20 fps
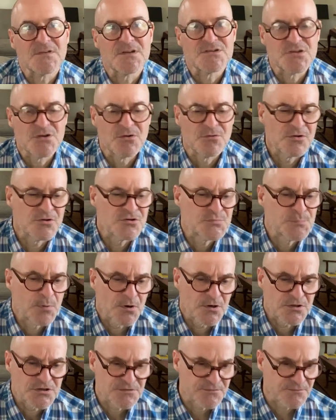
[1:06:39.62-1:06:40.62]
those
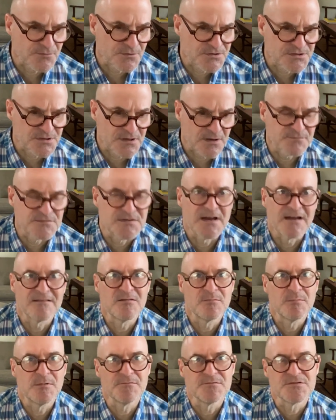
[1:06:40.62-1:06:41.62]
parts of ourselves have
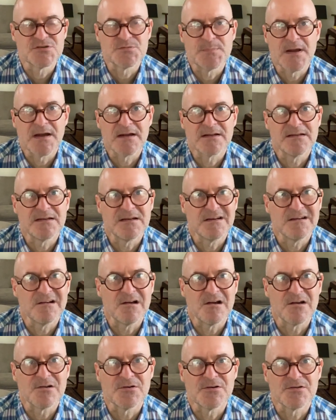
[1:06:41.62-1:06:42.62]
to be respected and
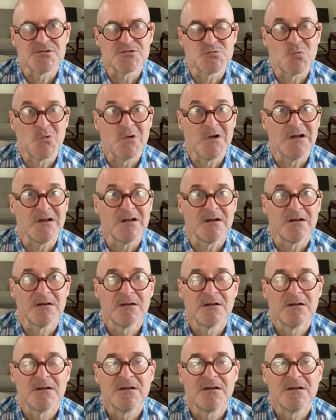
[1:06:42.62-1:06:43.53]
honored as well.